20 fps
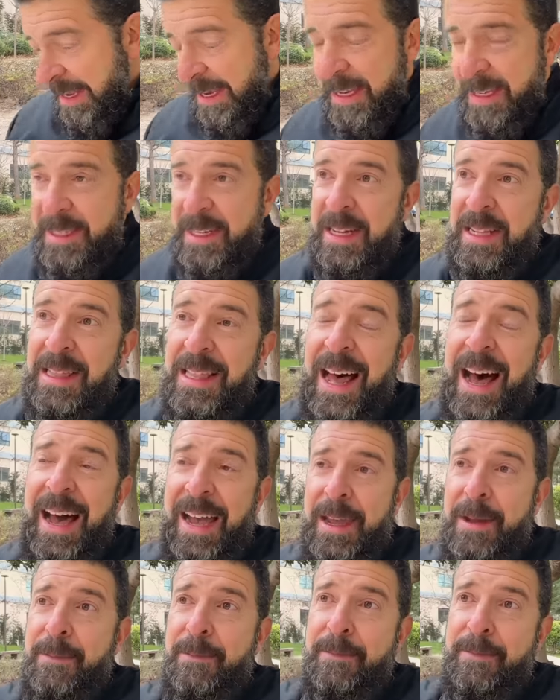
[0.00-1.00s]
is a
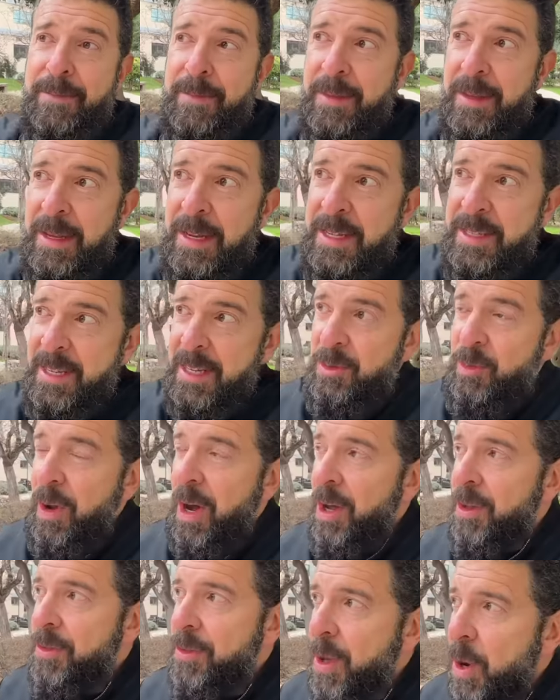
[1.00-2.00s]
lie. He says we
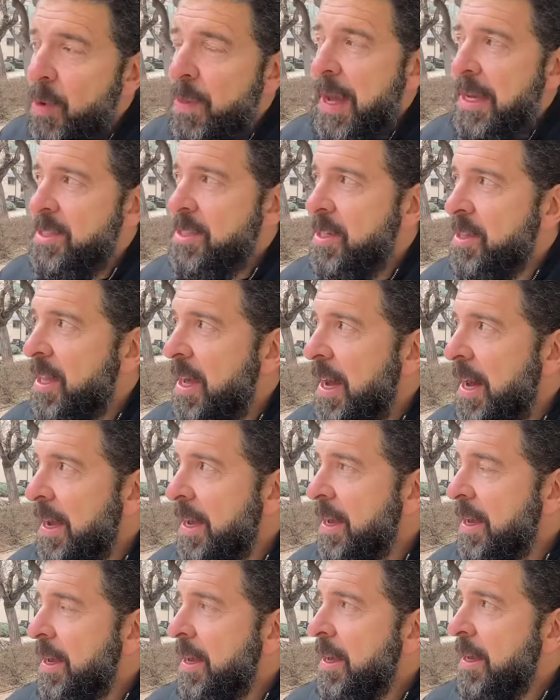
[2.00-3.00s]
all know that's a
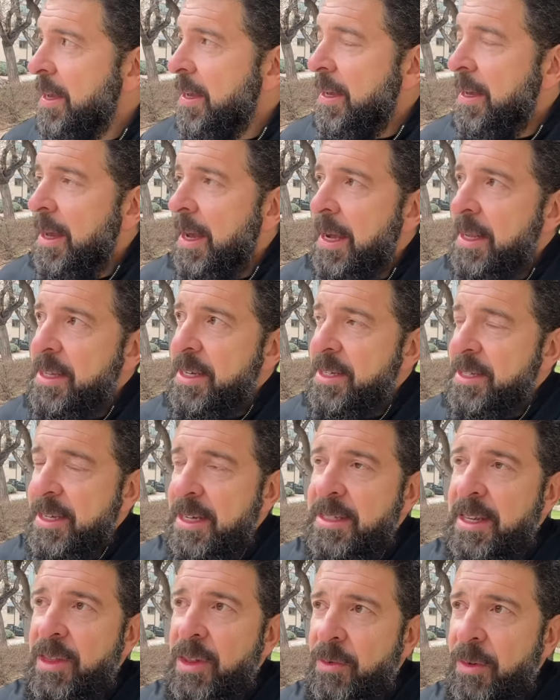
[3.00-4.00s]
lie. And he
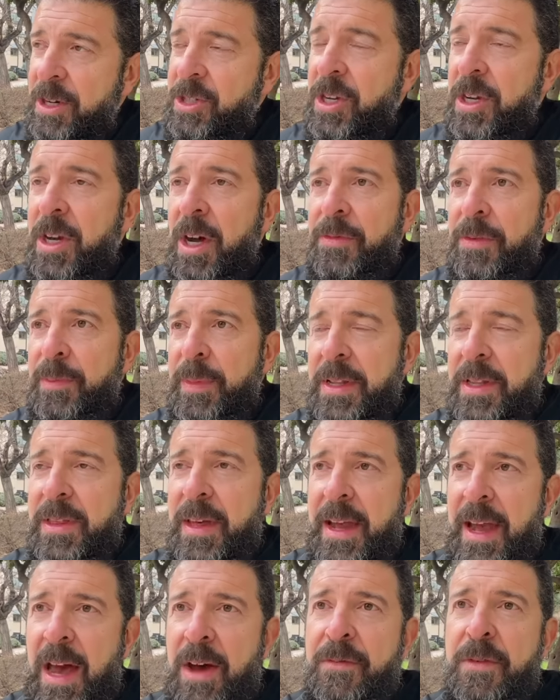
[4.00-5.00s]
says that the Russian government,
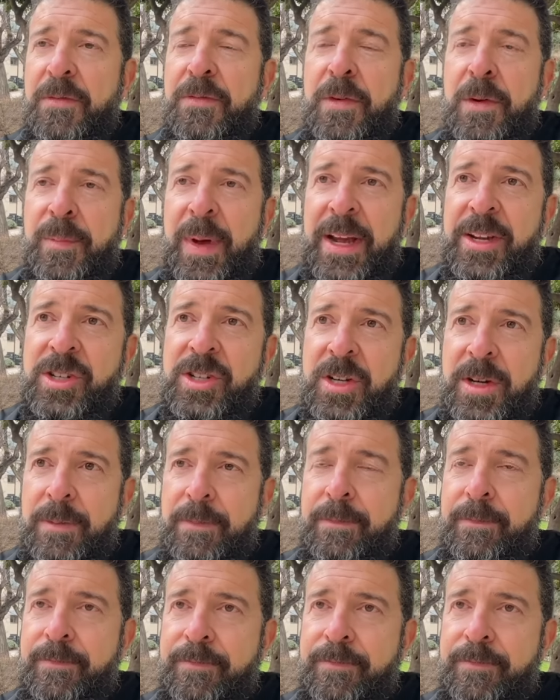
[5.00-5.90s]
they have information